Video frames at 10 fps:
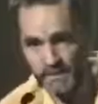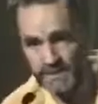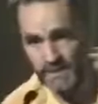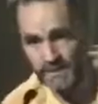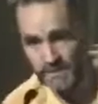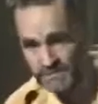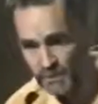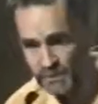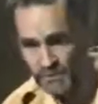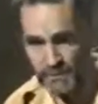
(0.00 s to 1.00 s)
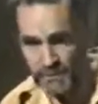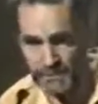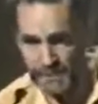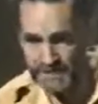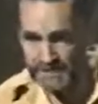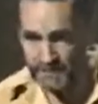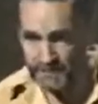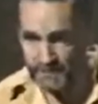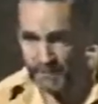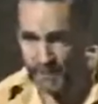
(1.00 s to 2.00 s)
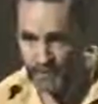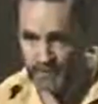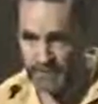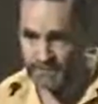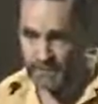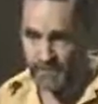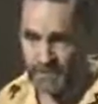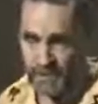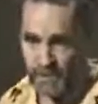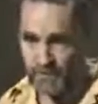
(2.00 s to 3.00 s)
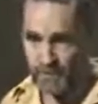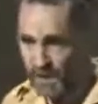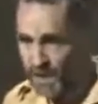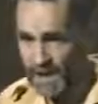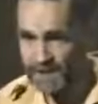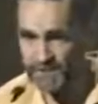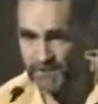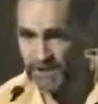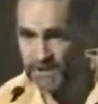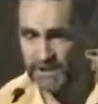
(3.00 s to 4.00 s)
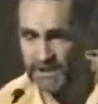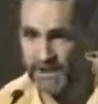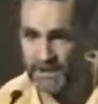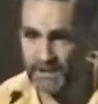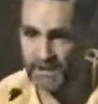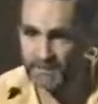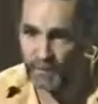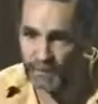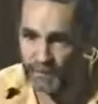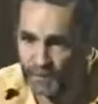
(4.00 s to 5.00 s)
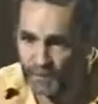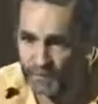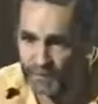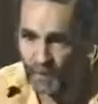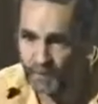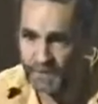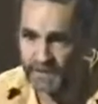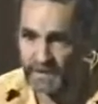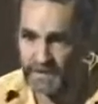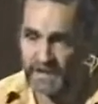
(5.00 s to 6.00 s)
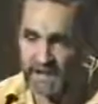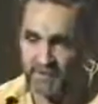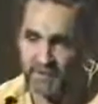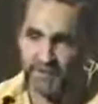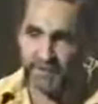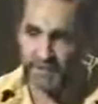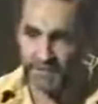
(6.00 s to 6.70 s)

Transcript: kid goes going little like a fuse, going up and he's bounced on and running out in the street, and he gets more truth from a dope dealer than he can to people that are